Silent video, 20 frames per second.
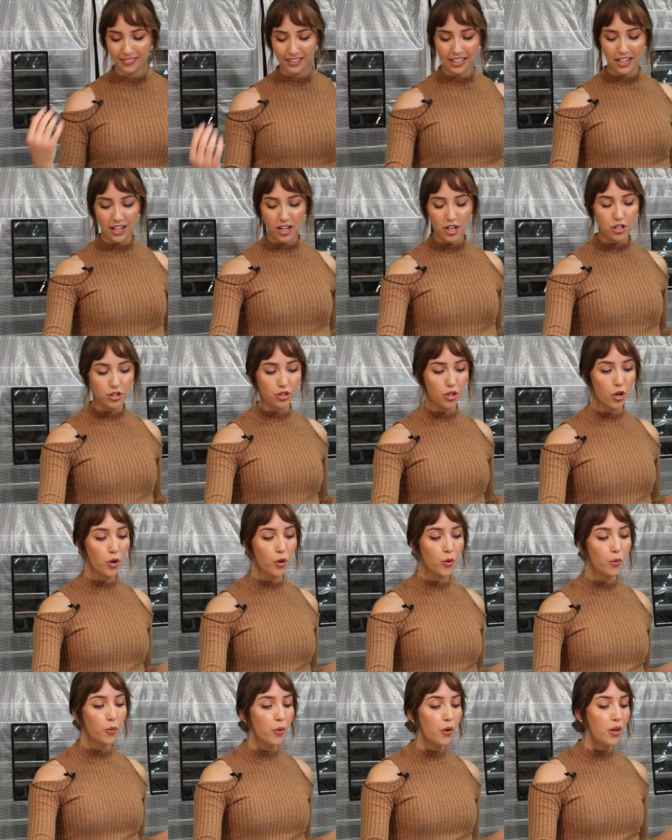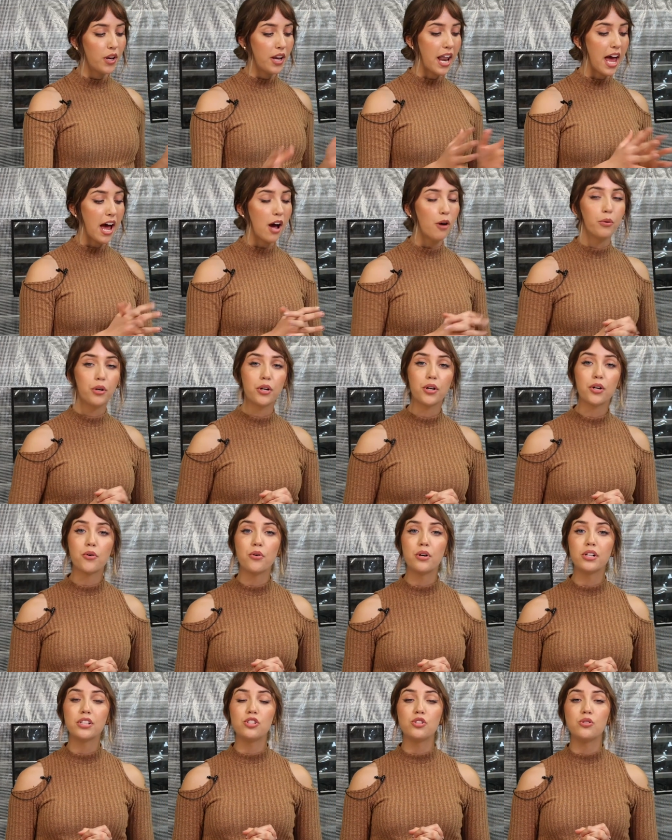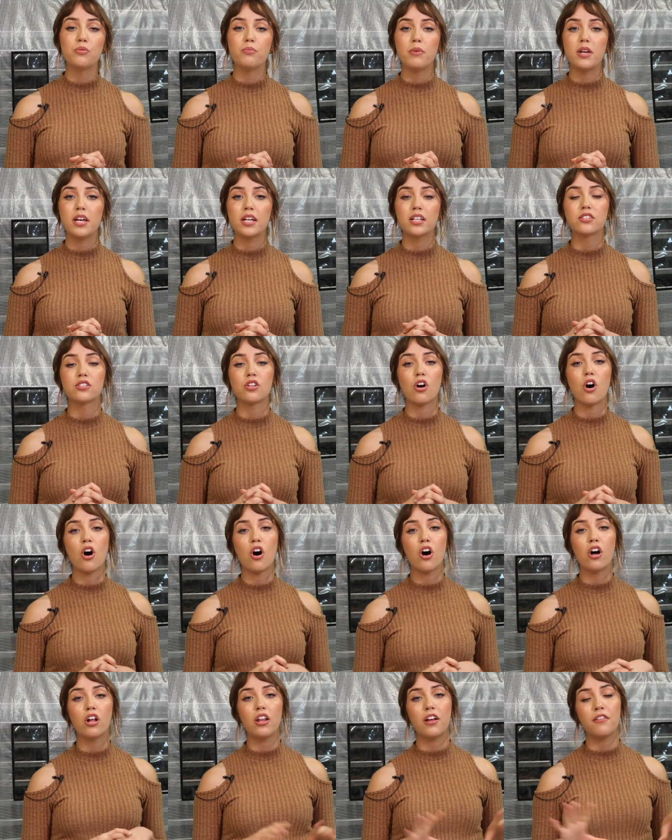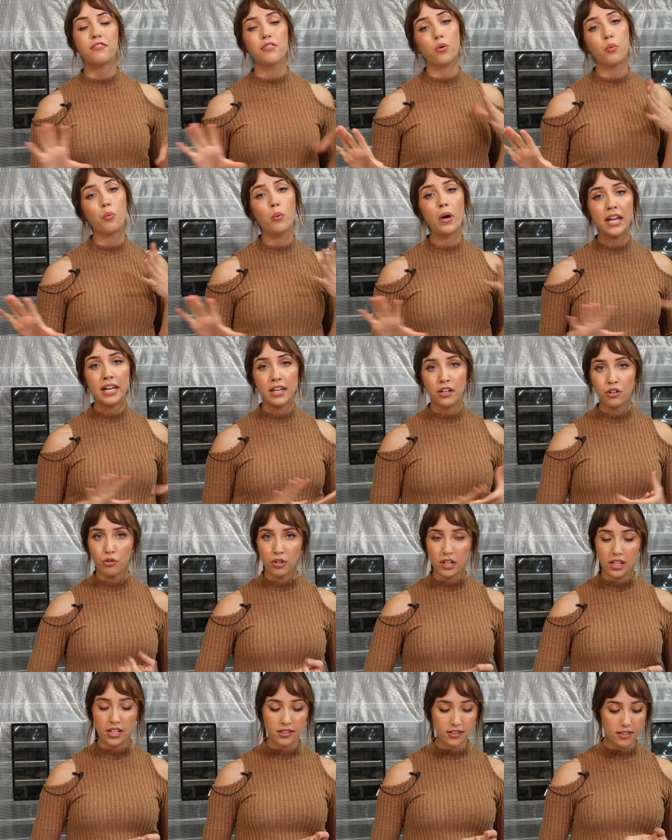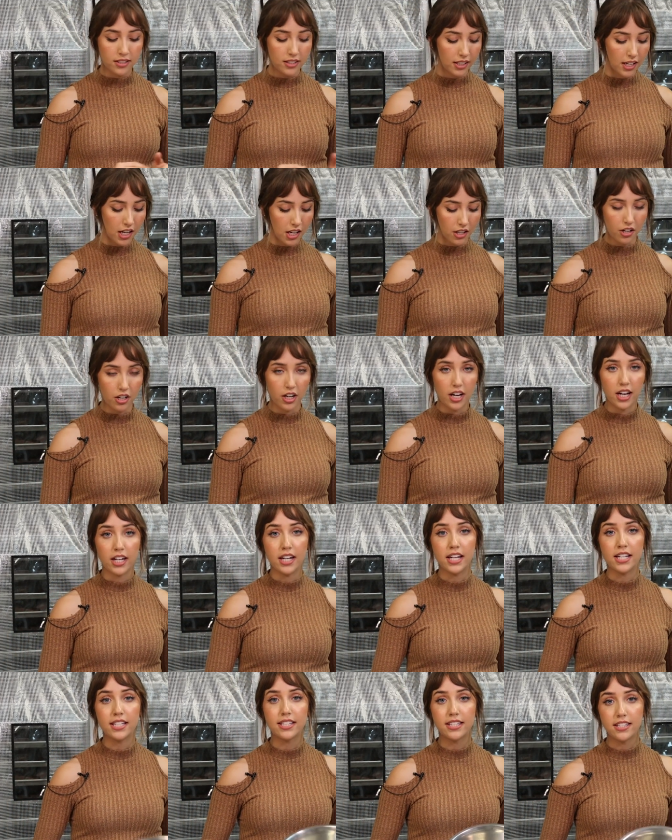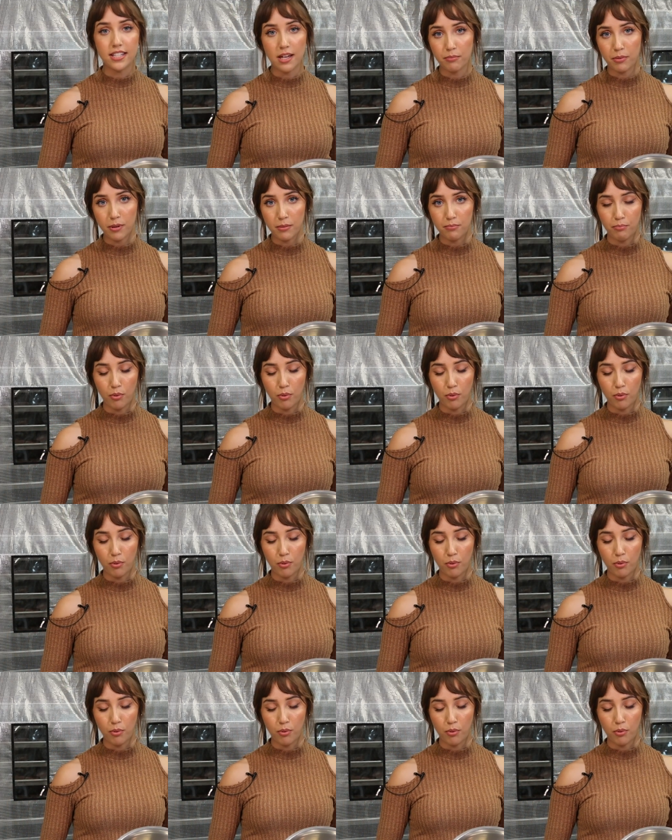So now we're going to mix all of the wet ingredients together in a separate bowl.